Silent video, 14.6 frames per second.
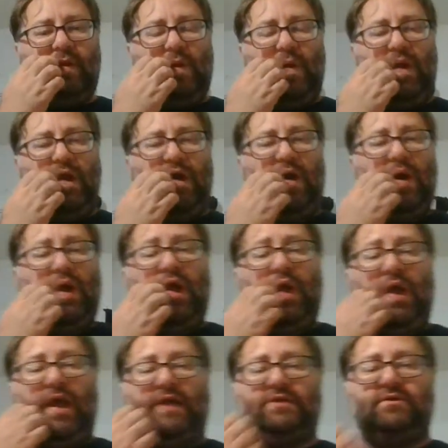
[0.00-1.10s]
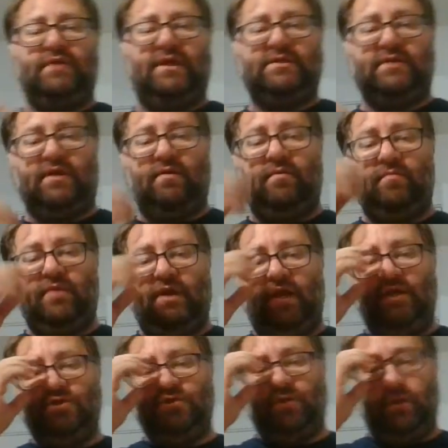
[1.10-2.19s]
Uh, and so that's a
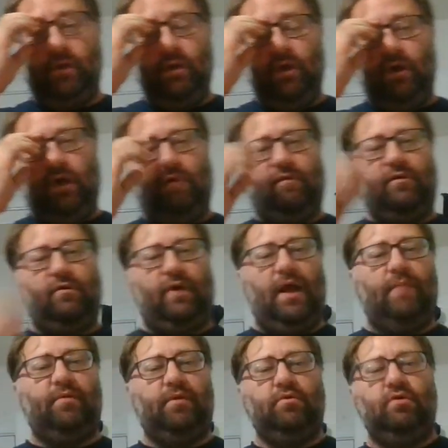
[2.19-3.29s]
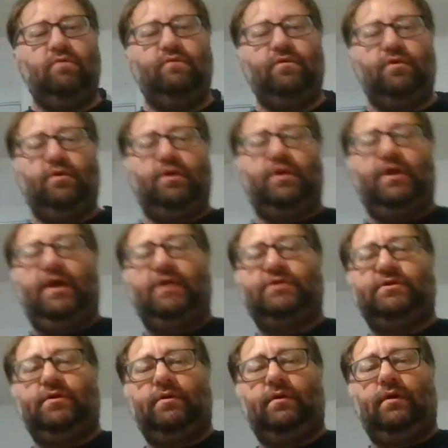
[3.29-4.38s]
combination of a grappling move. You're going to
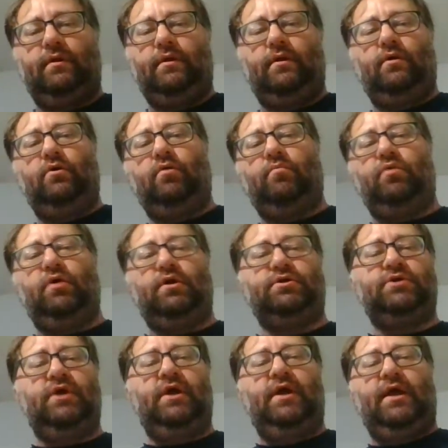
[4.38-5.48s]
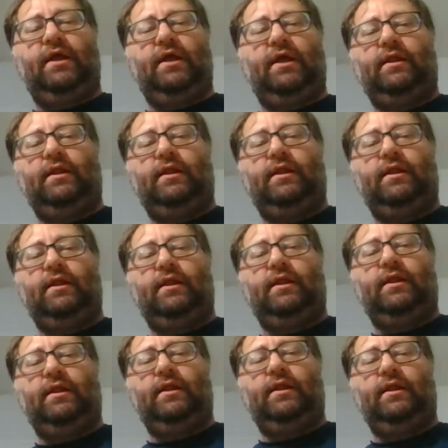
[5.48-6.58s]
catch them and lock their
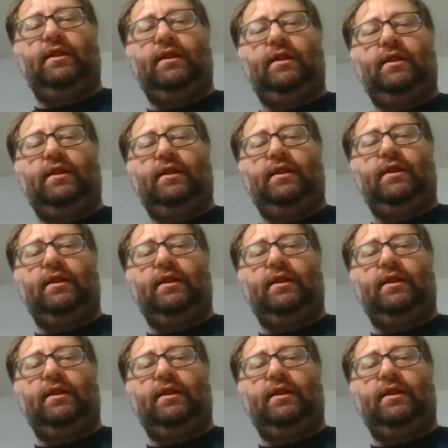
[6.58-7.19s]
arm out, and then you're going to